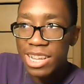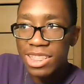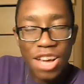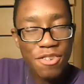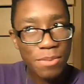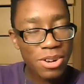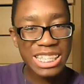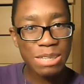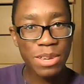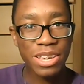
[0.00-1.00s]
what I love
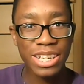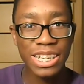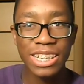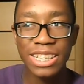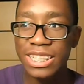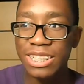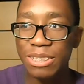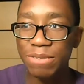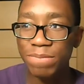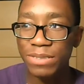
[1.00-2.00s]
about Spica, you
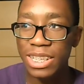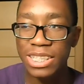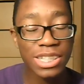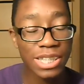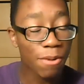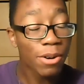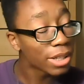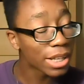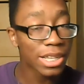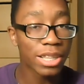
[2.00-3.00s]
know, that's just like one
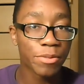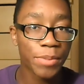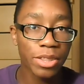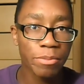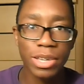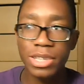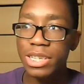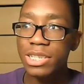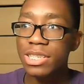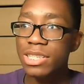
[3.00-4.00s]
of the things I love about them,
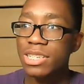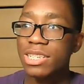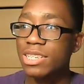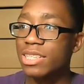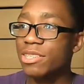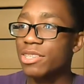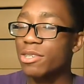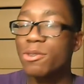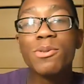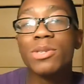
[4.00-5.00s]
because they're
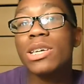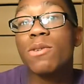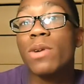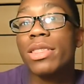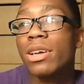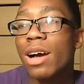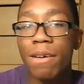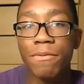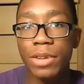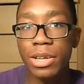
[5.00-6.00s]
just oozing with
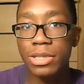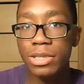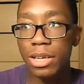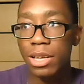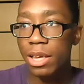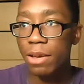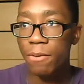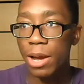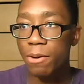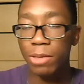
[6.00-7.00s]
confidence,
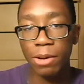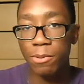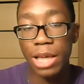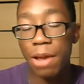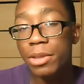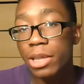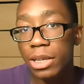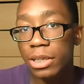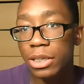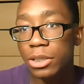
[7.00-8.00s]
like with
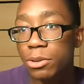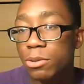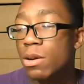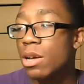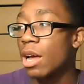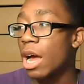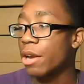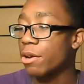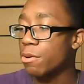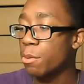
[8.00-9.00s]
everything that they do.
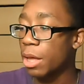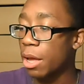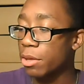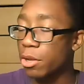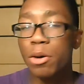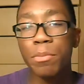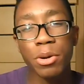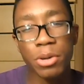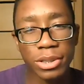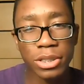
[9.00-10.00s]
I know that, you know,
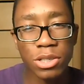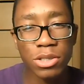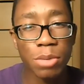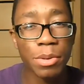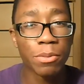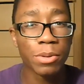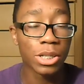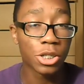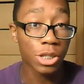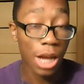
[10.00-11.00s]
Bohyung used to be
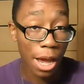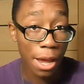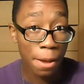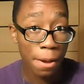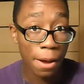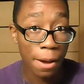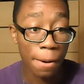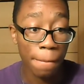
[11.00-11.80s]
really shy